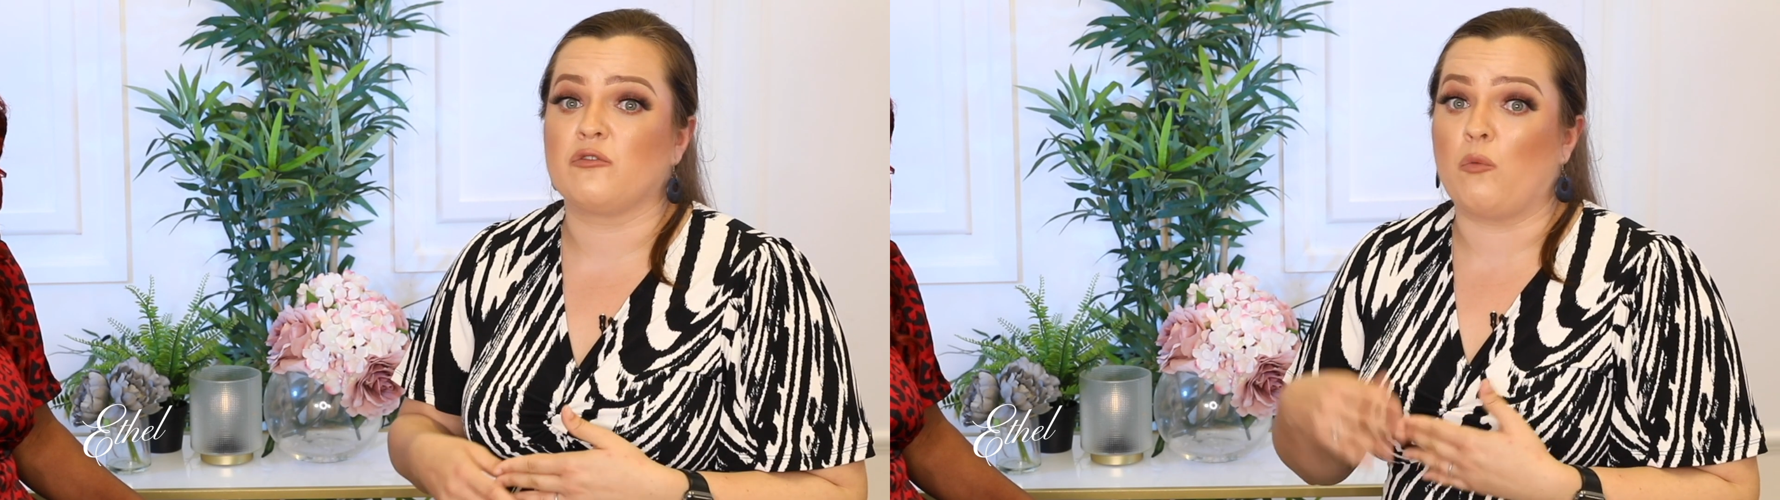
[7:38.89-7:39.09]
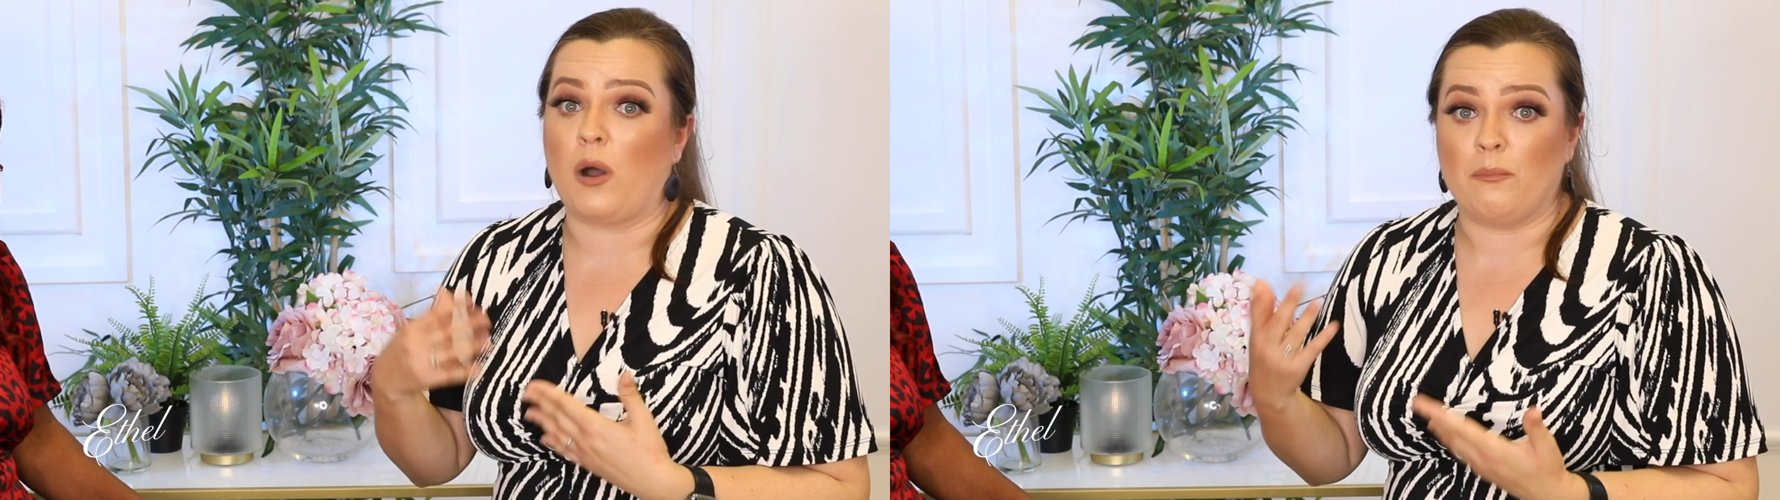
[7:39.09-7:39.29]

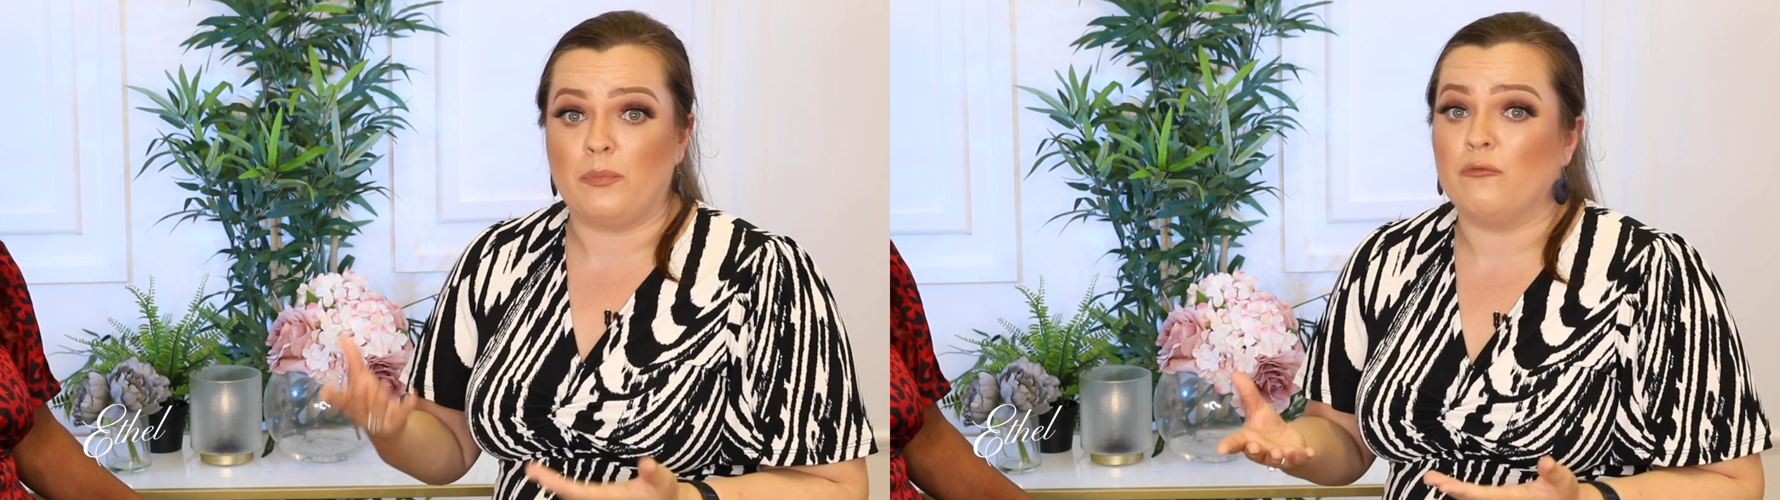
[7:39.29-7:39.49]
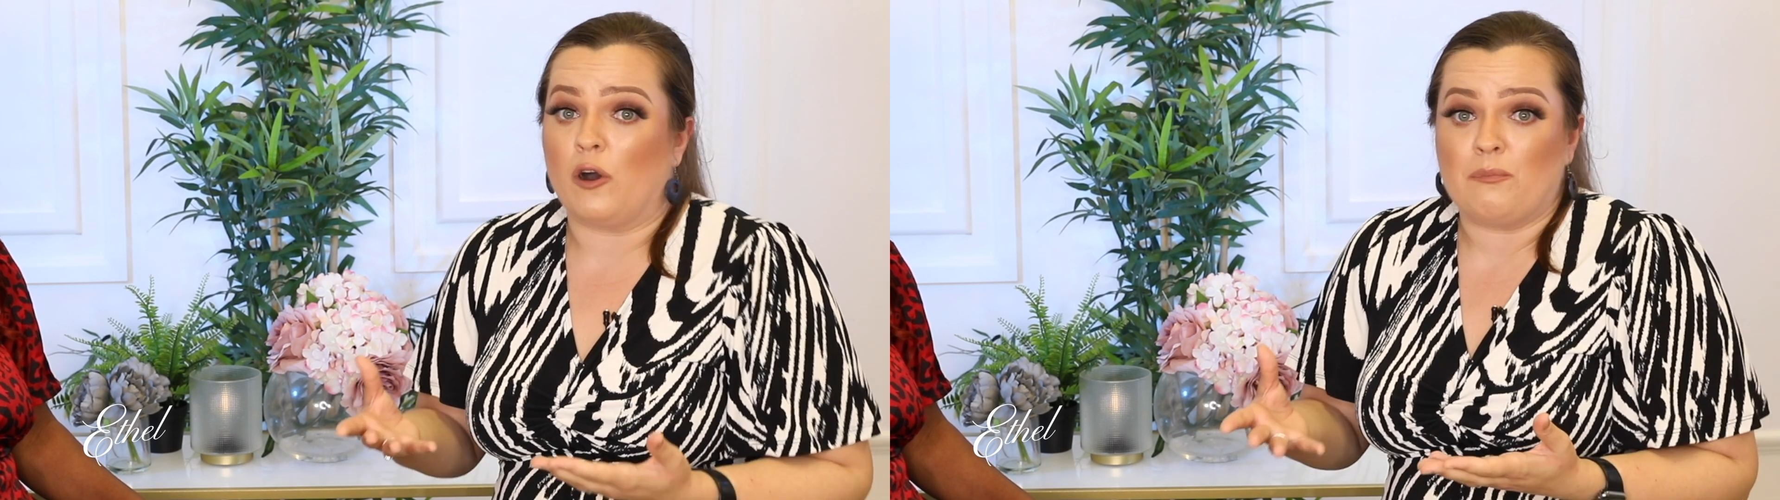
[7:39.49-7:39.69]
for
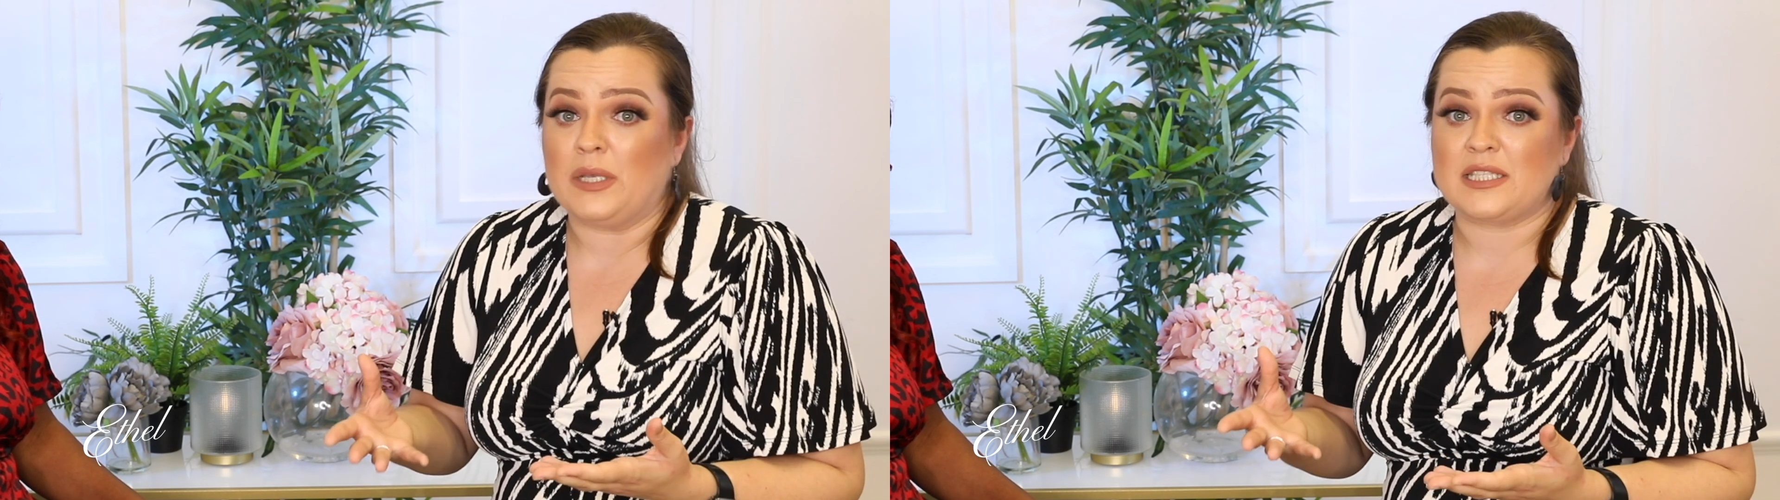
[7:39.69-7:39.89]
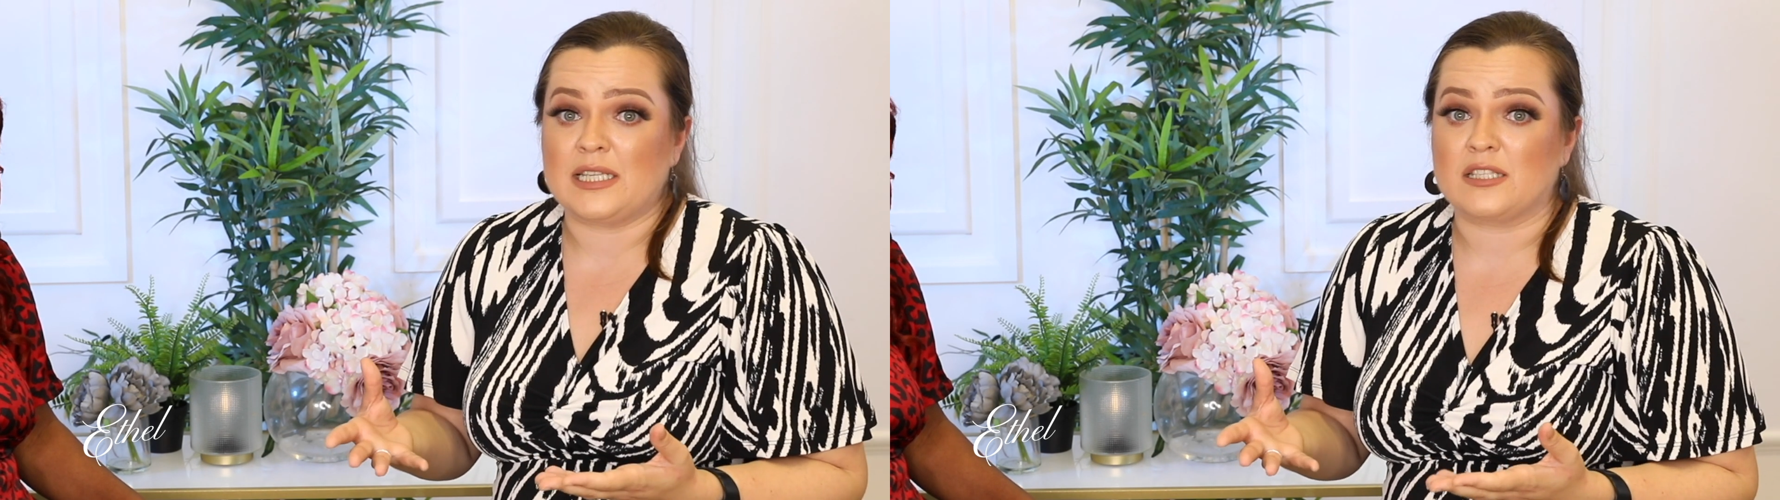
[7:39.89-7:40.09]
one
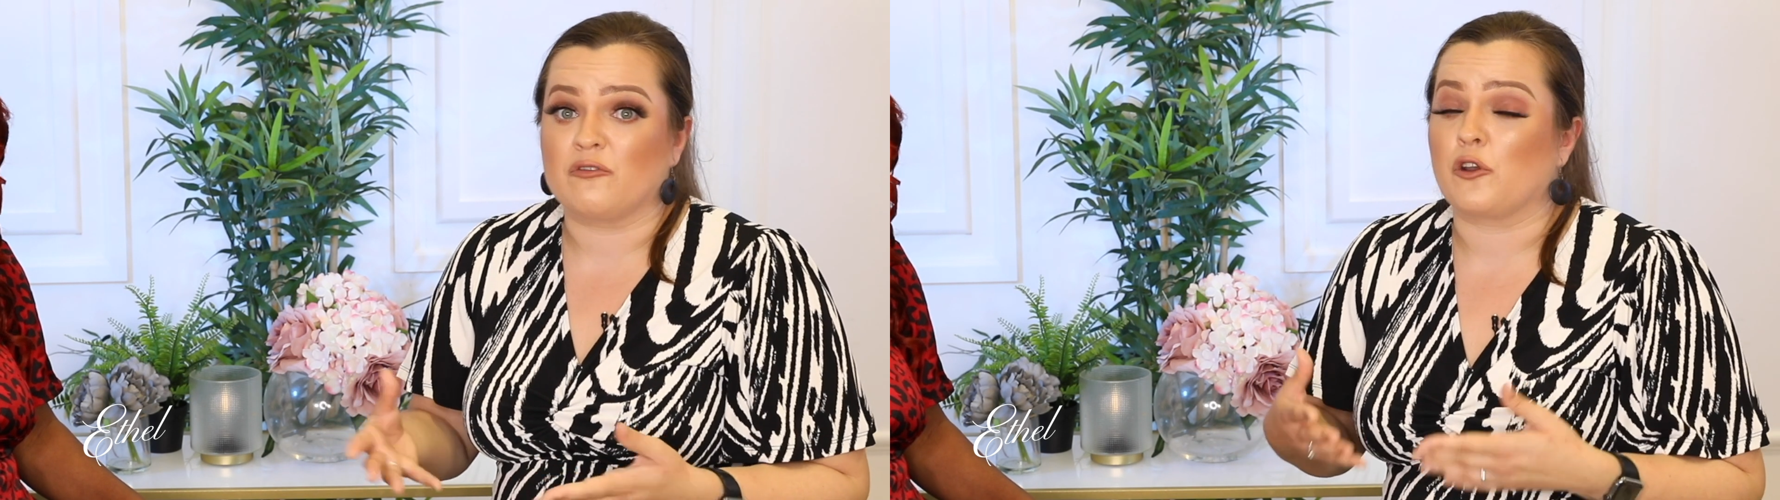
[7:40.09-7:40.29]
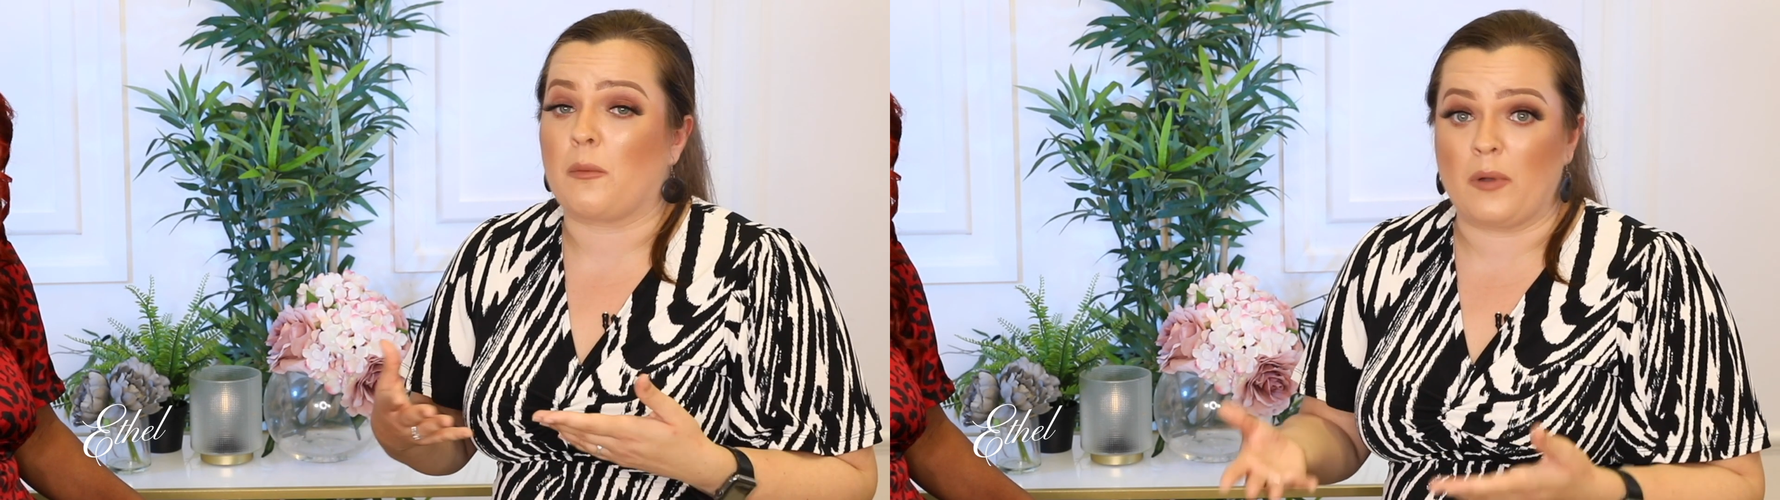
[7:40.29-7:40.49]
business
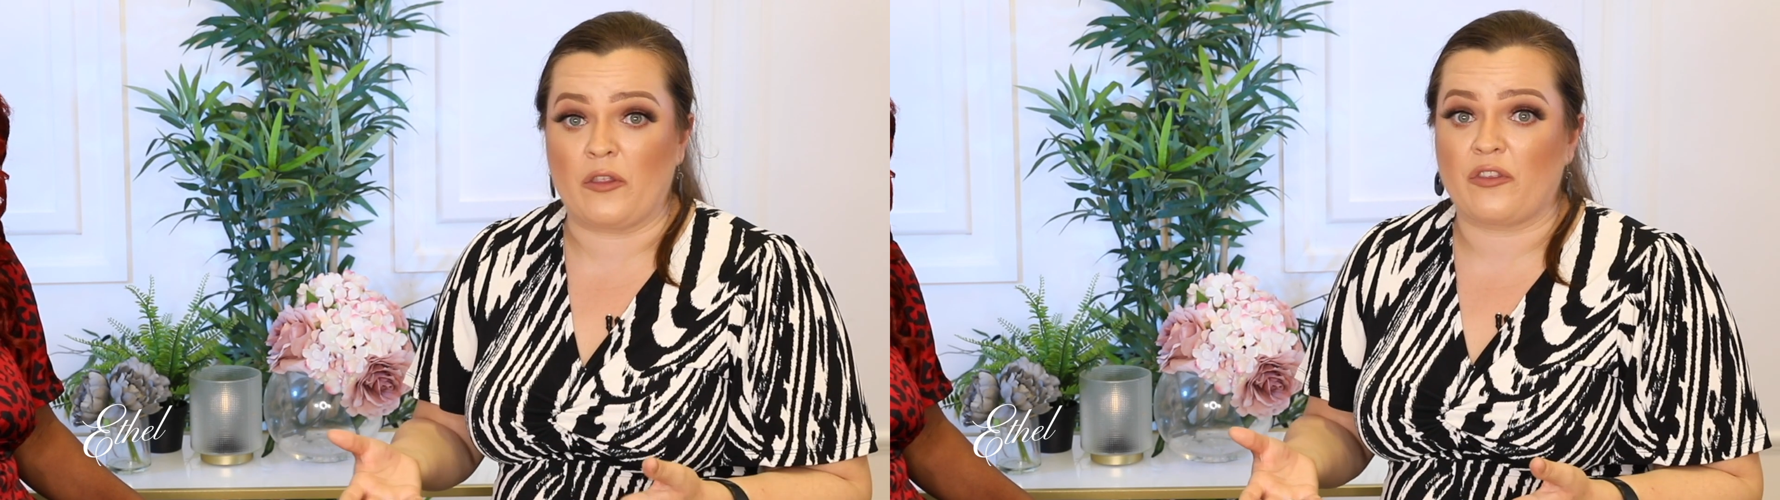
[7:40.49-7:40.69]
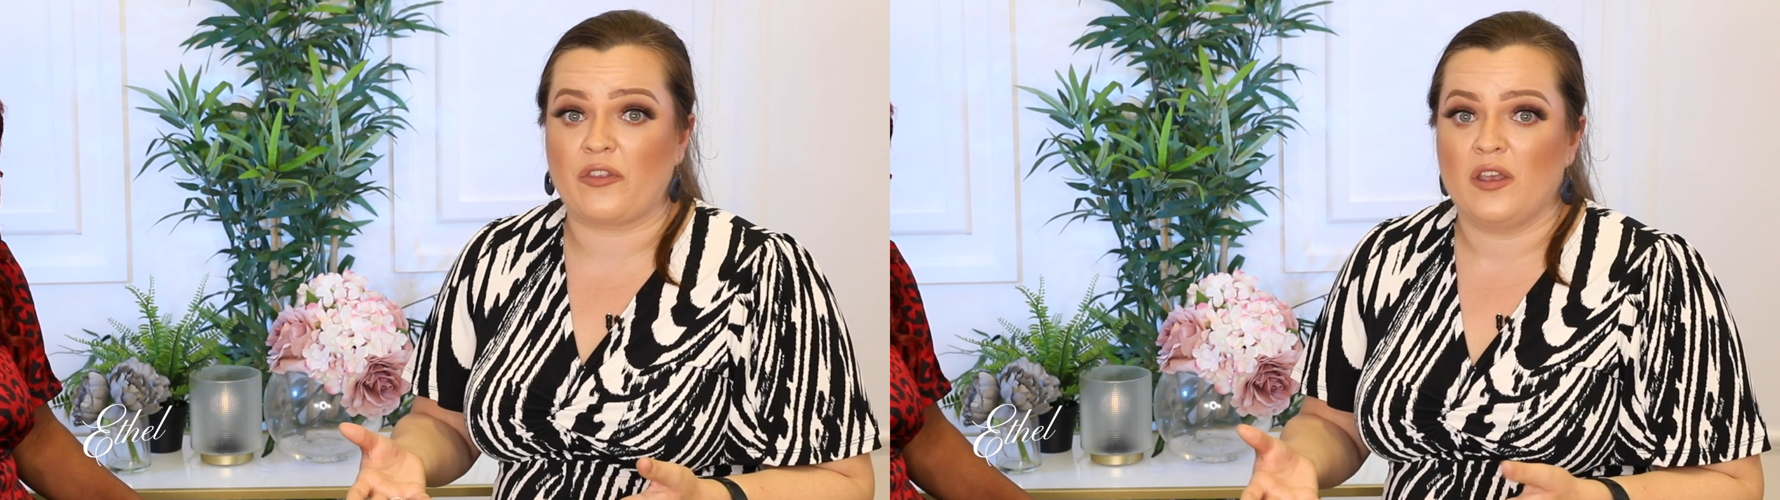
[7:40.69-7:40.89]
for a
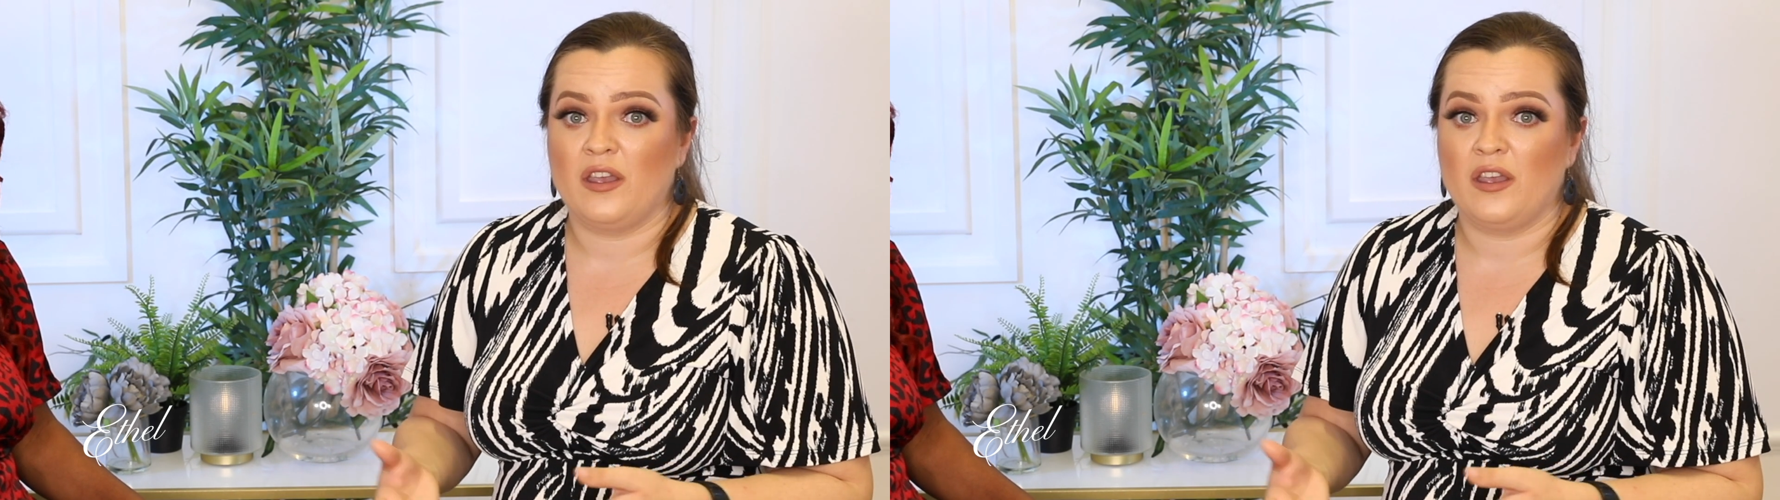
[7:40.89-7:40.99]
month,